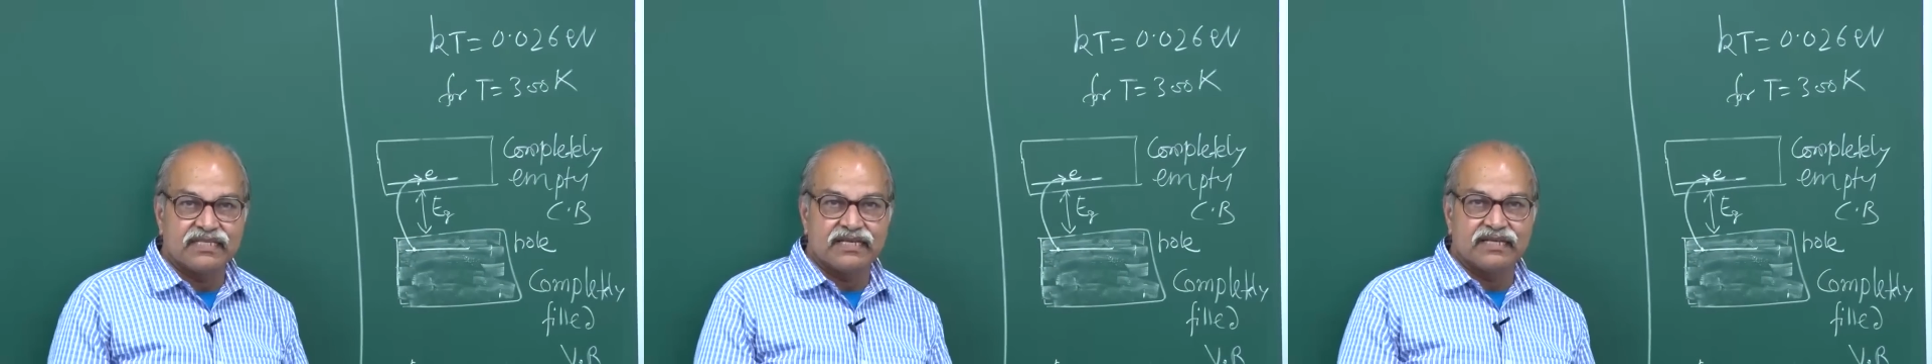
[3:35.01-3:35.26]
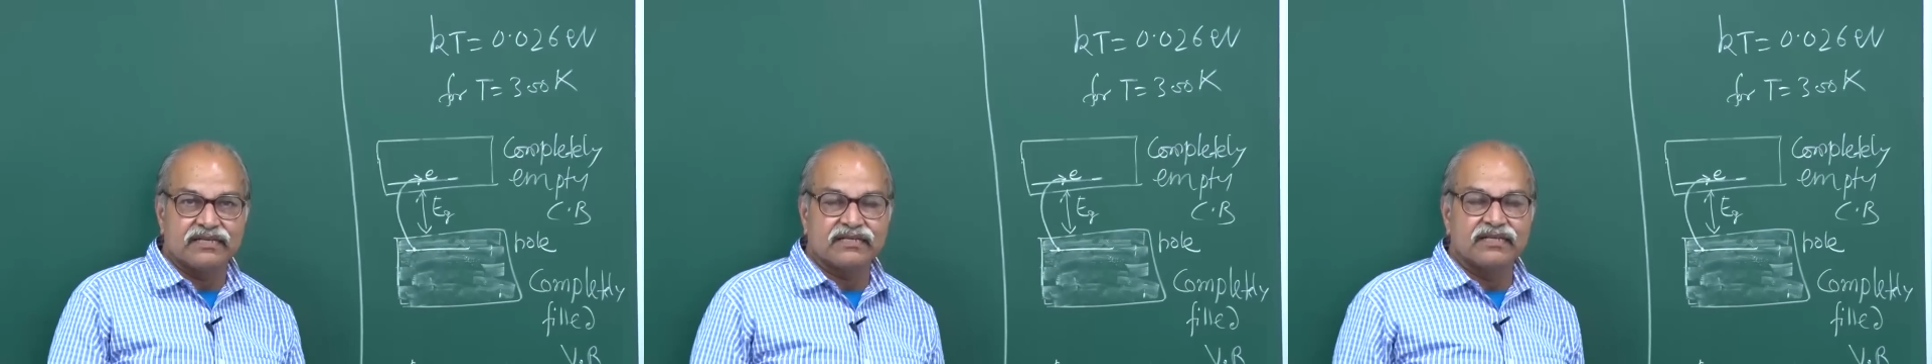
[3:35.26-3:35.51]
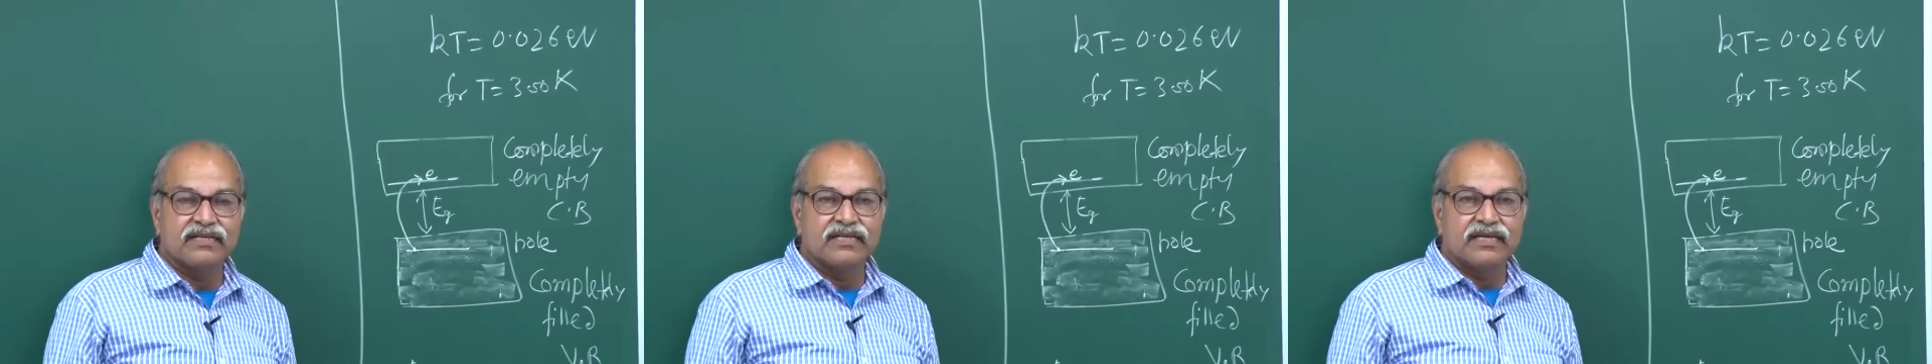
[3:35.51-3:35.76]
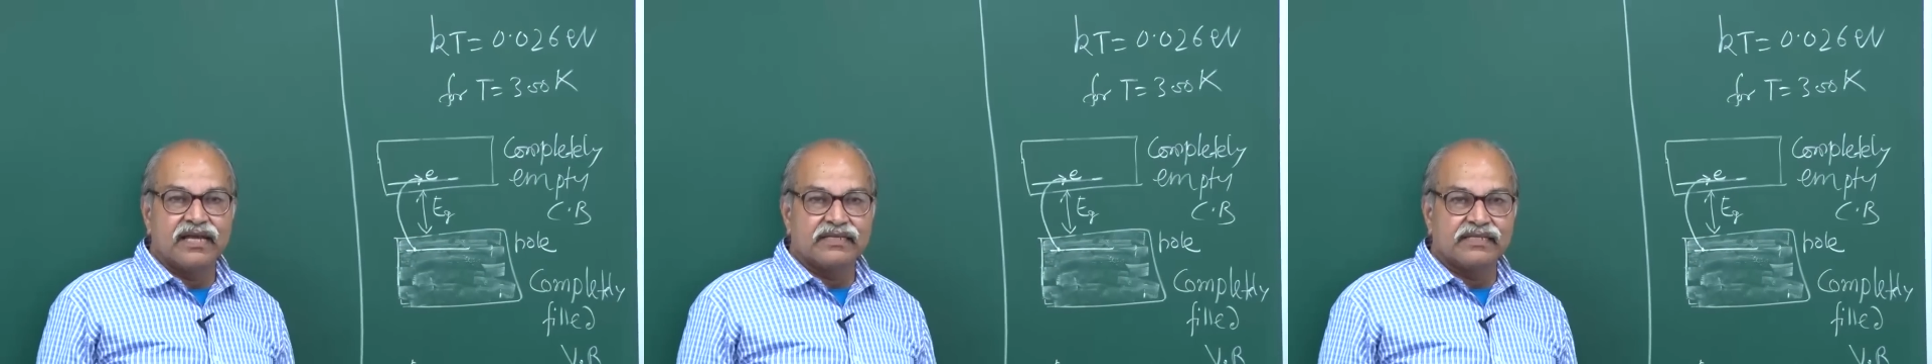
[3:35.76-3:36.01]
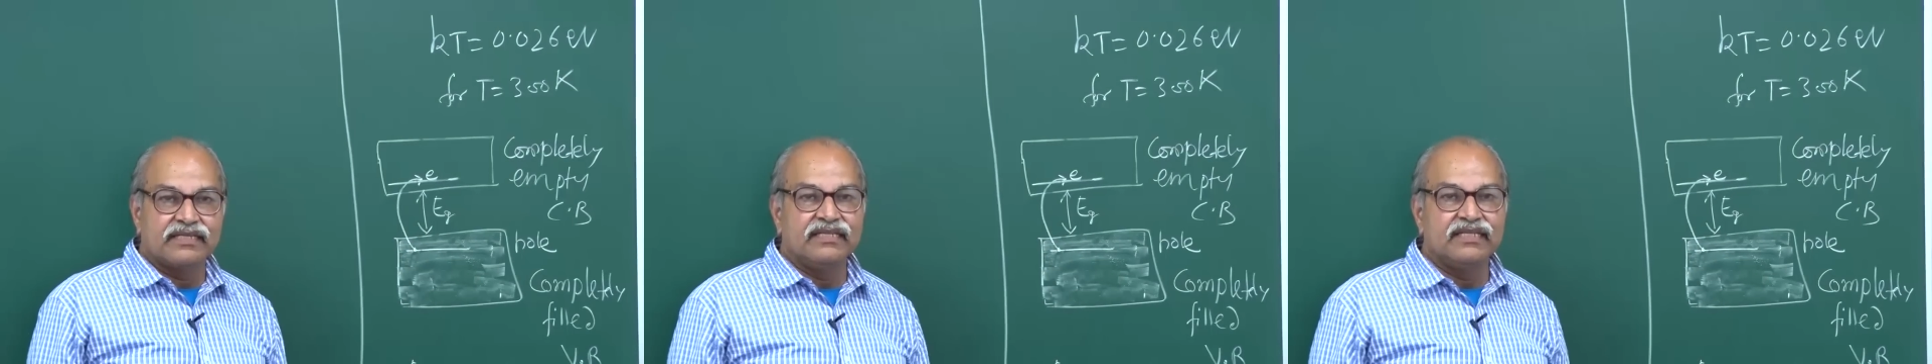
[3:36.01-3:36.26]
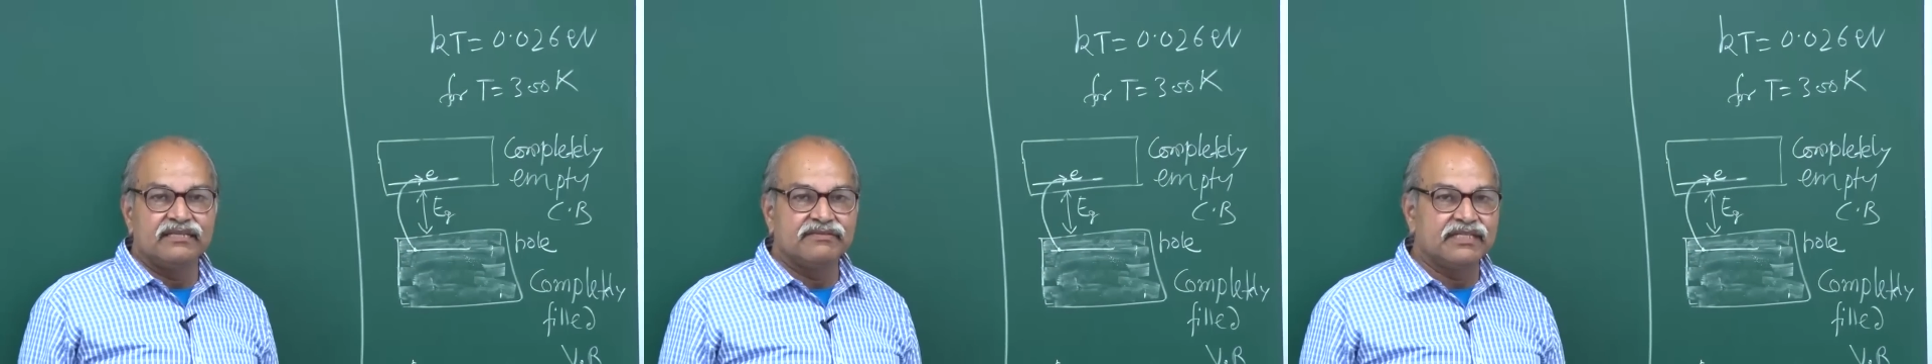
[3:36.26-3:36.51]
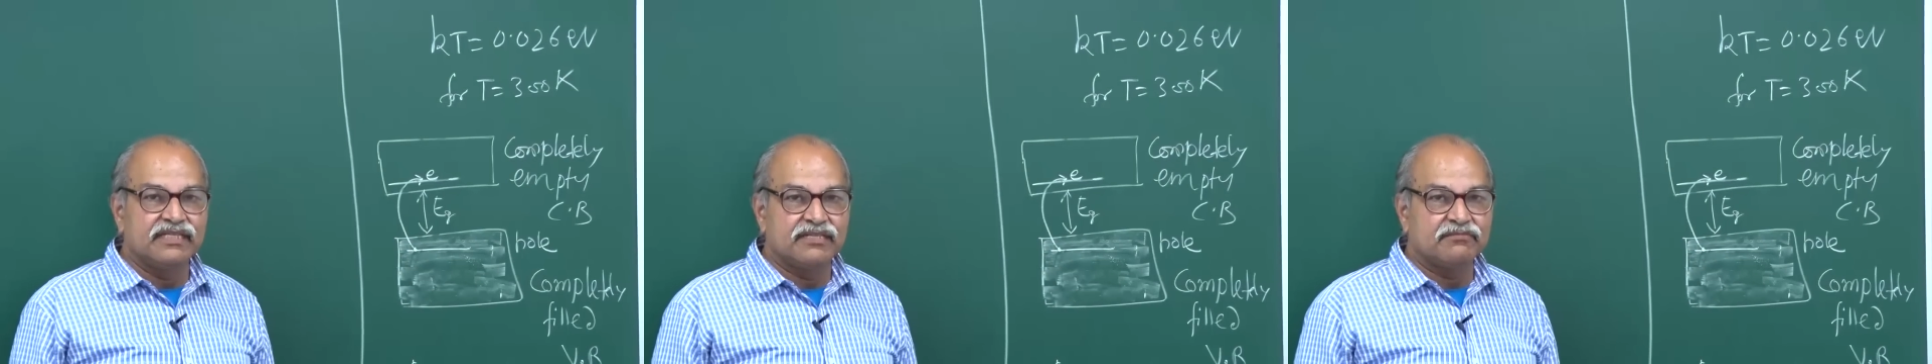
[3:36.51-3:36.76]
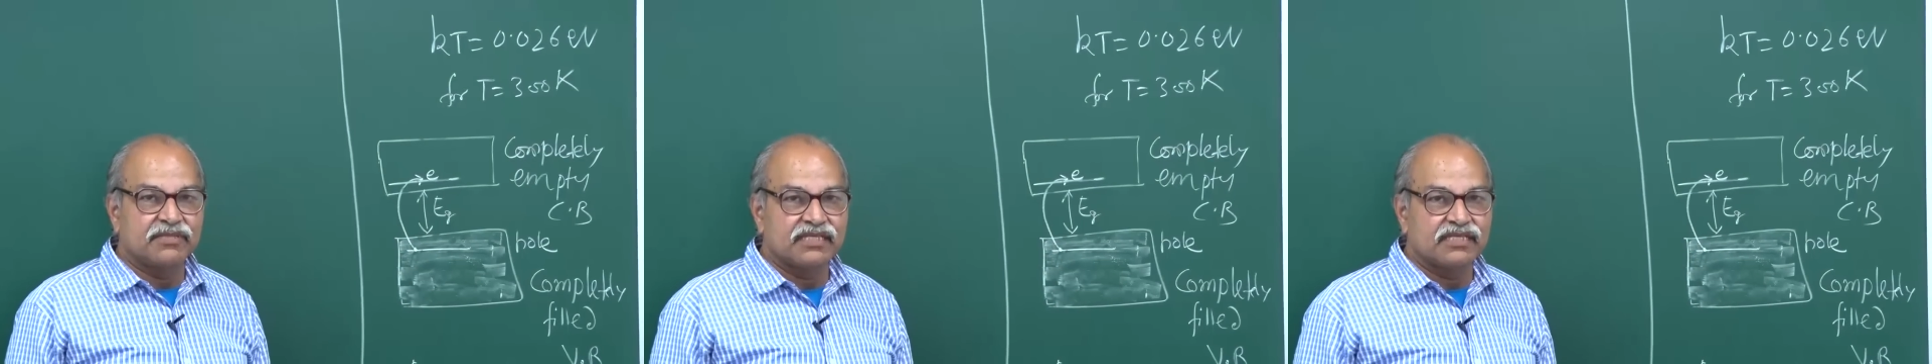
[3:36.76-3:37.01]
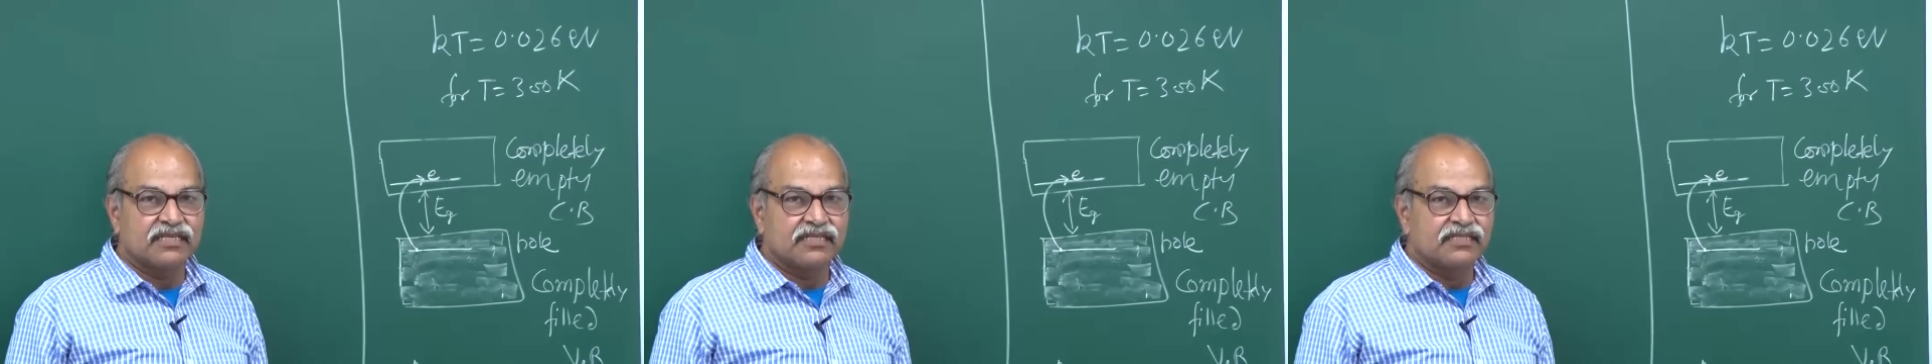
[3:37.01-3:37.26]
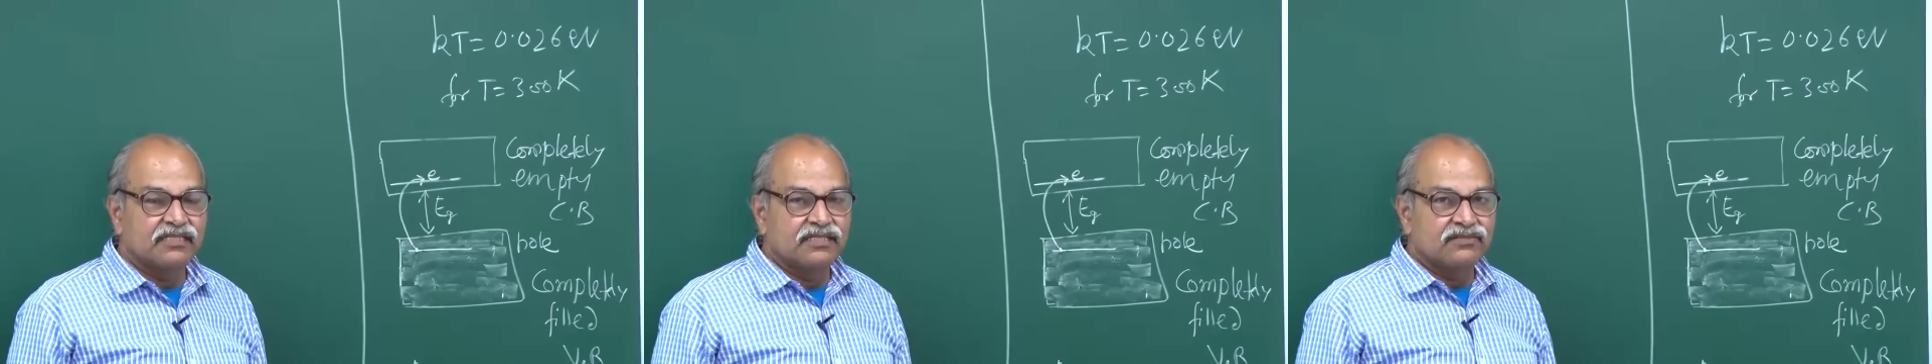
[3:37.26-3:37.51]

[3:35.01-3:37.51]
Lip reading: there at any given temperature.